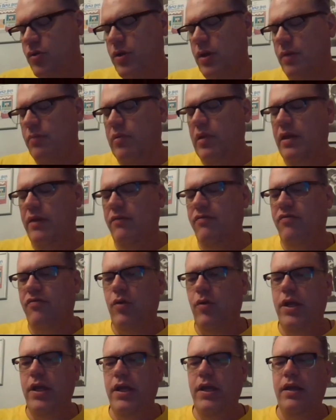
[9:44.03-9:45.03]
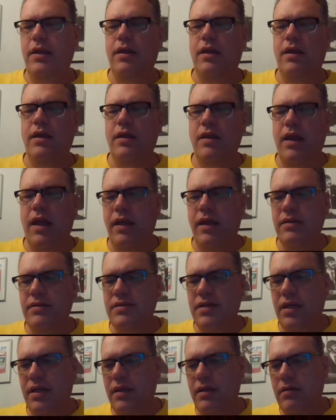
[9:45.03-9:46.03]
you can be freed in
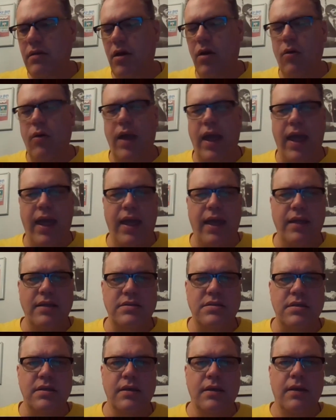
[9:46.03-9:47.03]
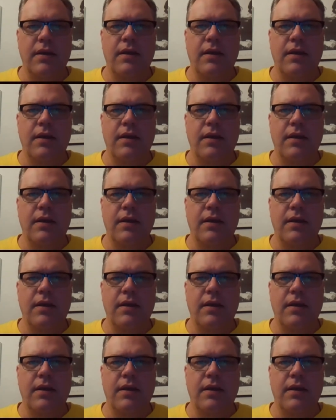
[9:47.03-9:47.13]
1808,